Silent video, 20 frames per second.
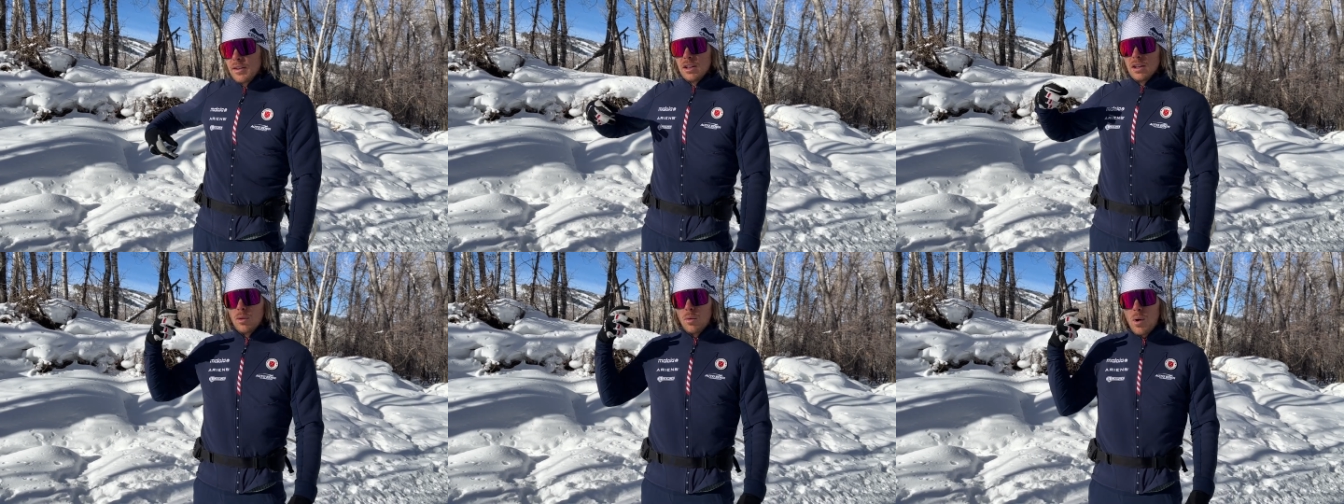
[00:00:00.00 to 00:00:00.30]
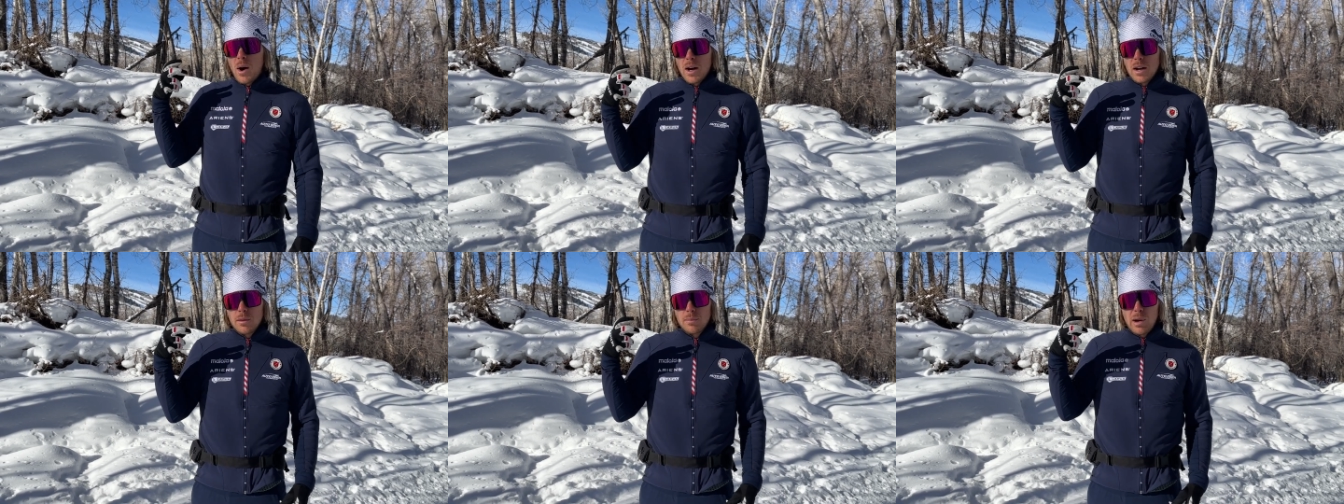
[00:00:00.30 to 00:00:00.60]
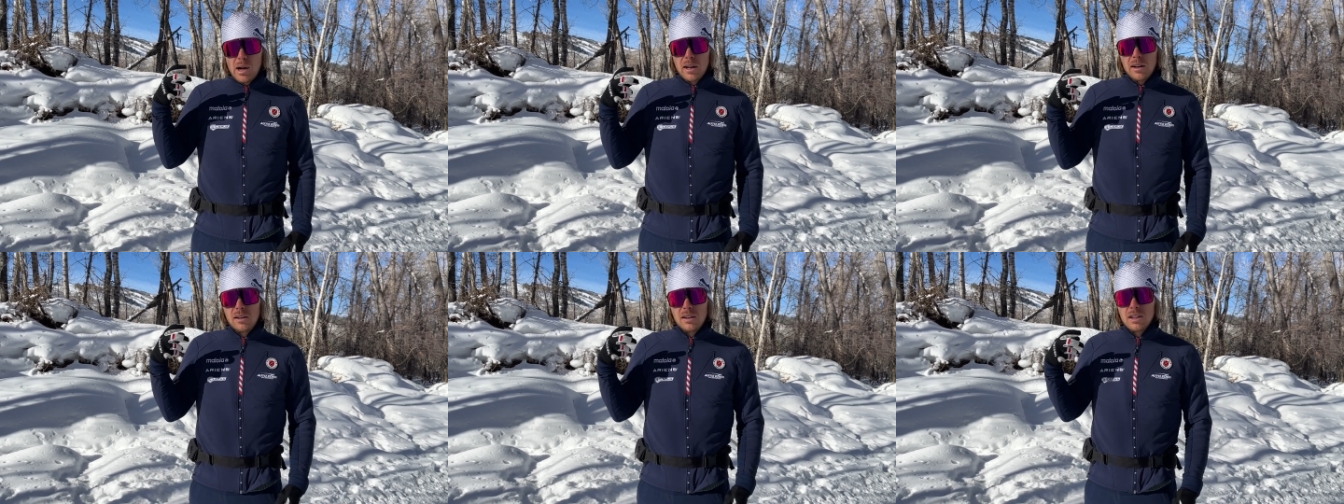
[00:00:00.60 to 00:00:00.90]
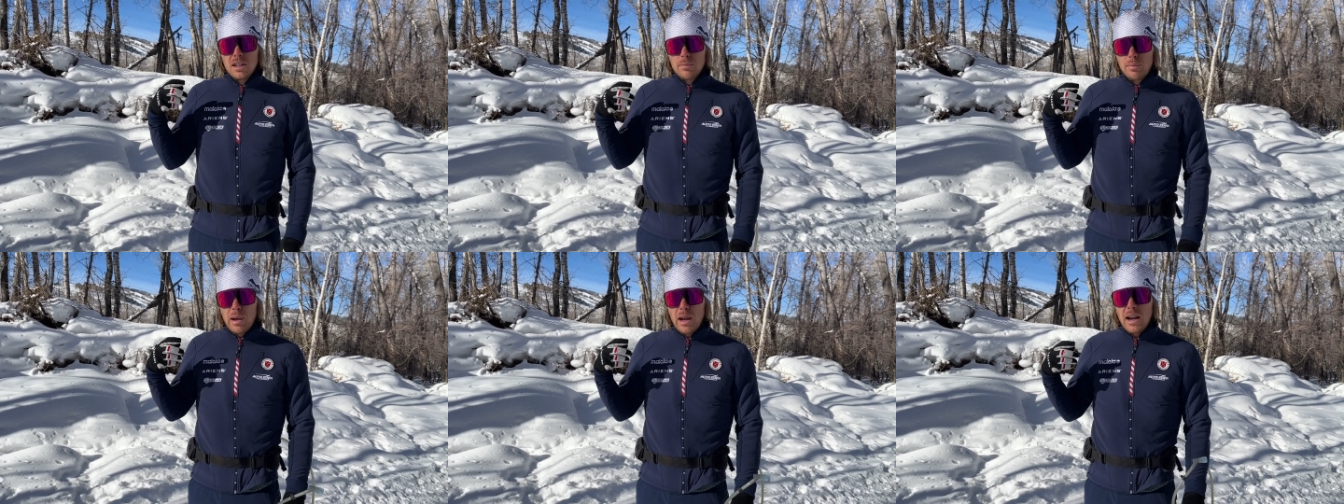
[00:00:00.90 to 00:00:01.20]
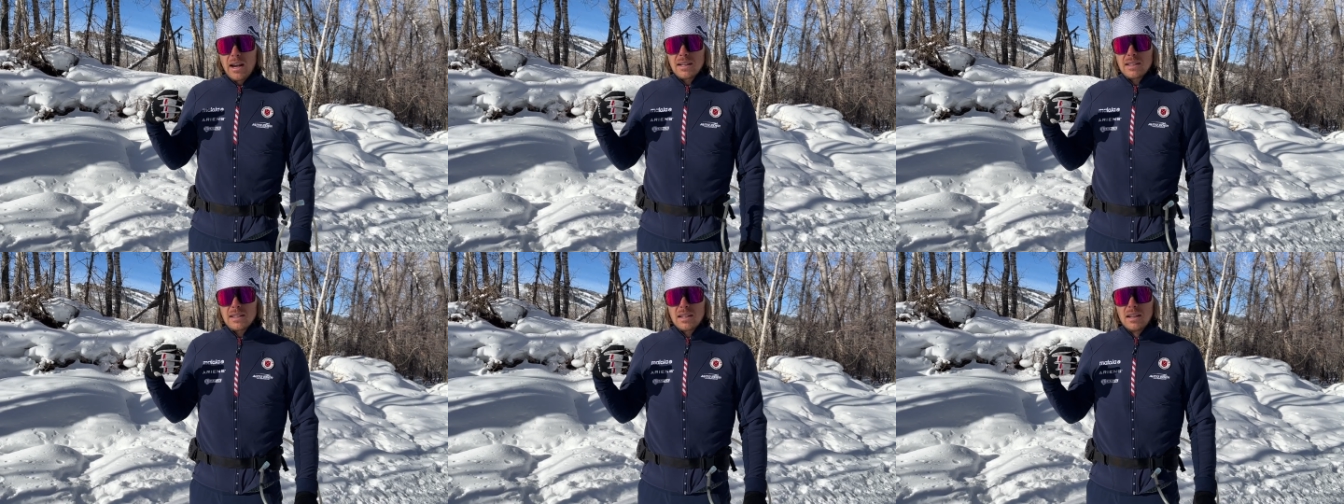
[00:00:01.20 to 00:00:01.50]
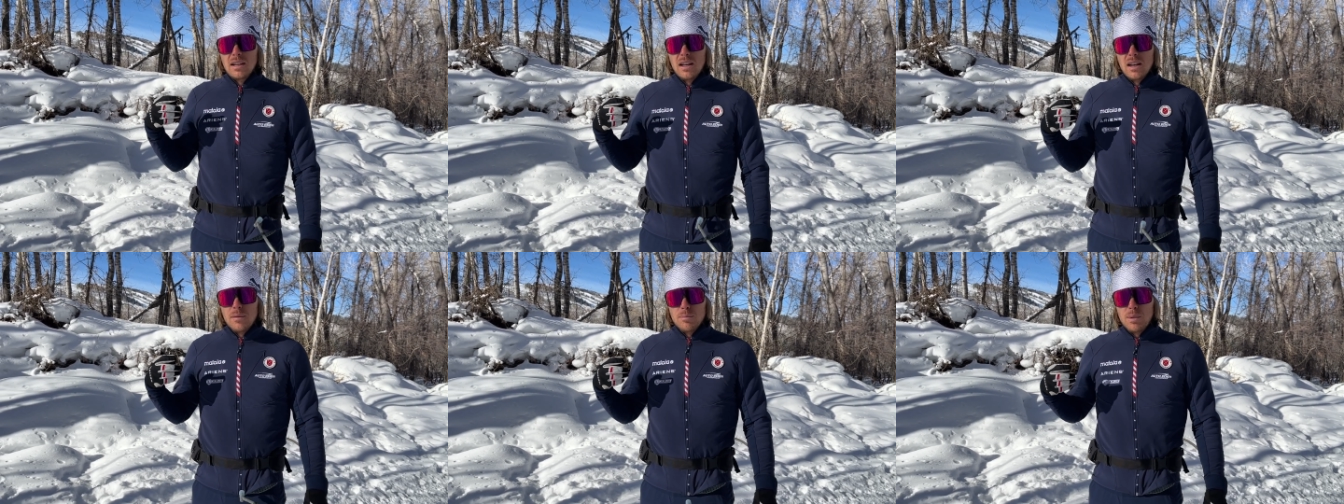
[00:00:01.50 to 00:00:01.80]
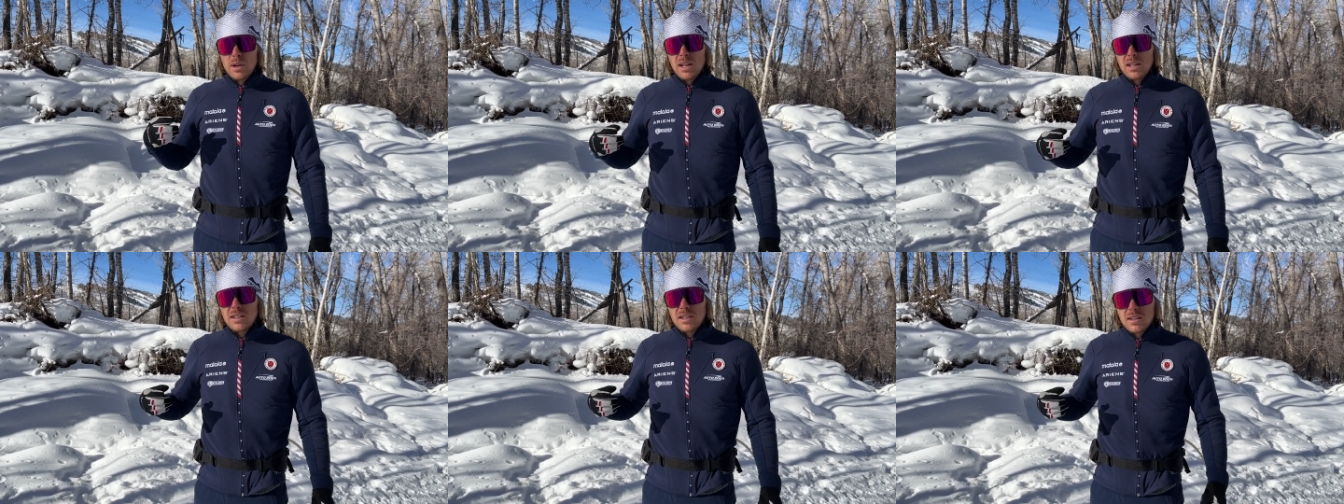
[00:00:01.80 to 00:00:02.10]
the water bottle in the past,
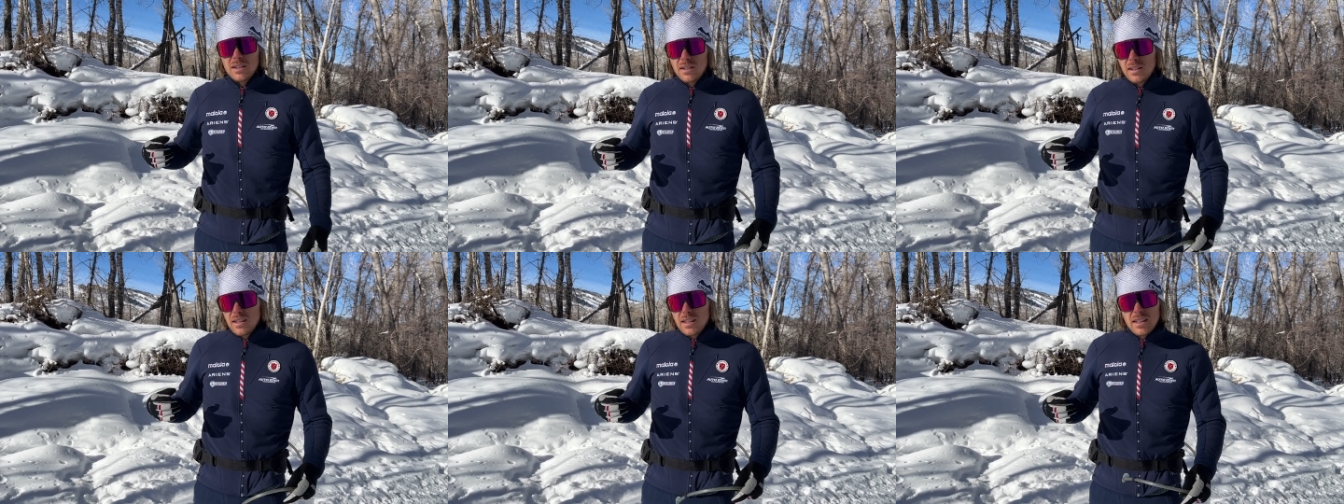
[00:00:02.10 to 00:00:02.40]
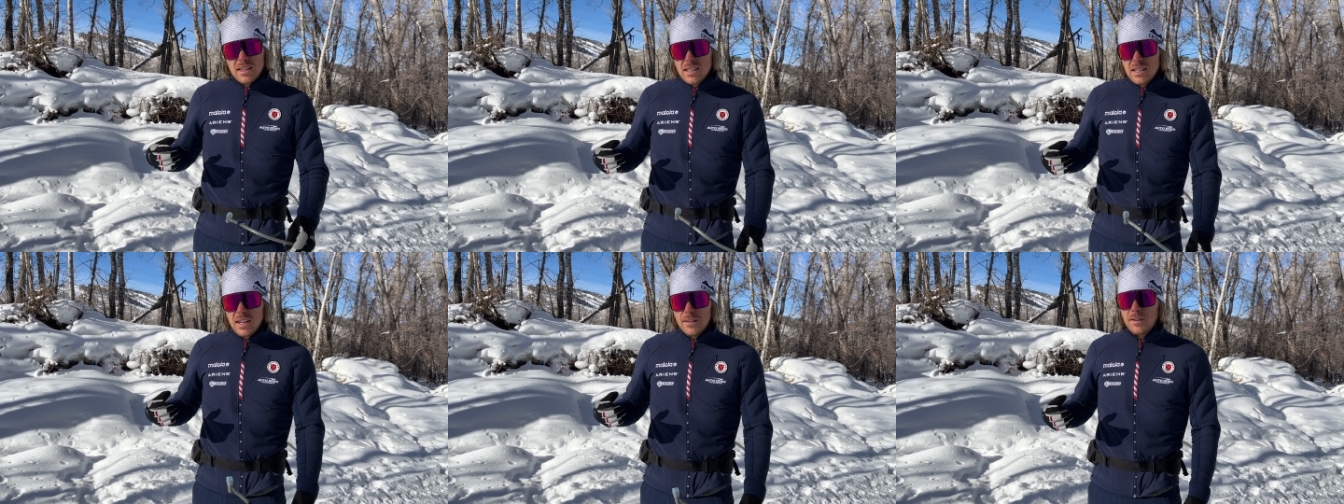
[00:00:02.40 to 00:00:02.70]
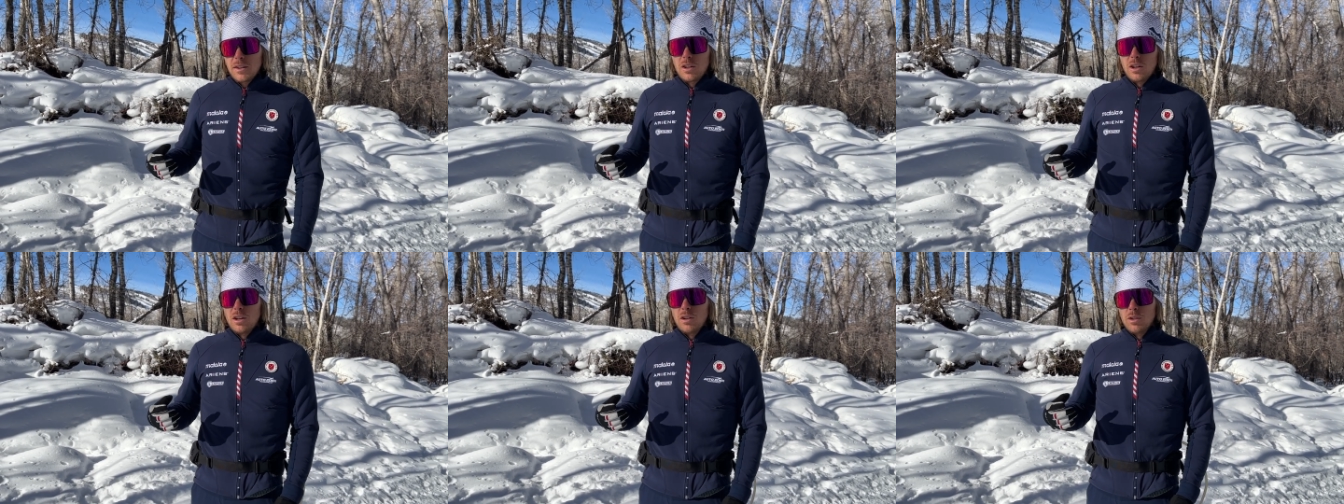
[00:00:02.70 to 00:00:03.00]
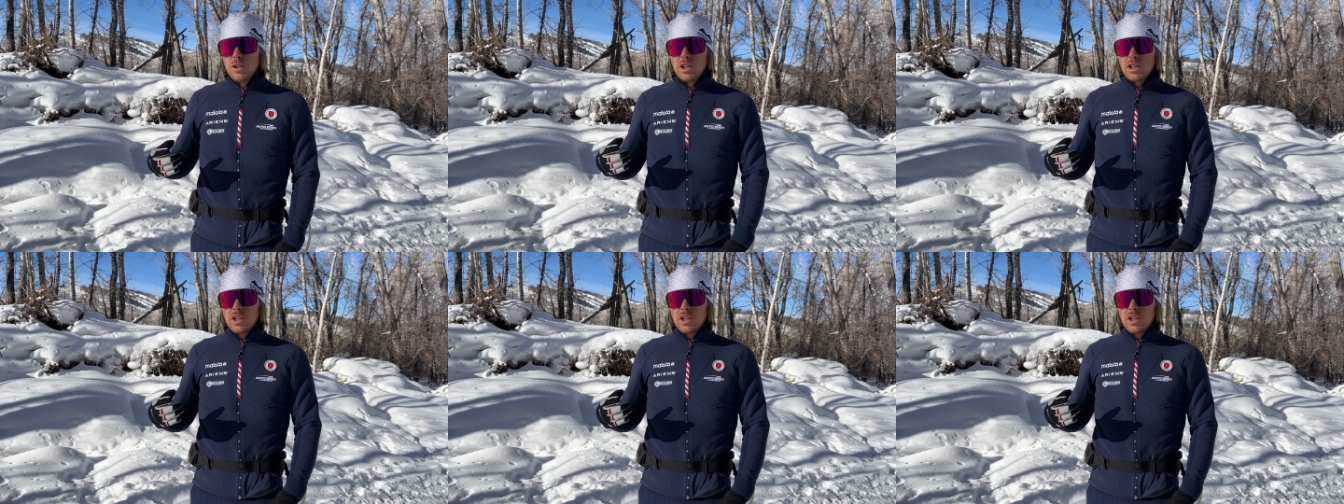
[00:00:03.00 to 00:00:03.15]
but it's difficult when you're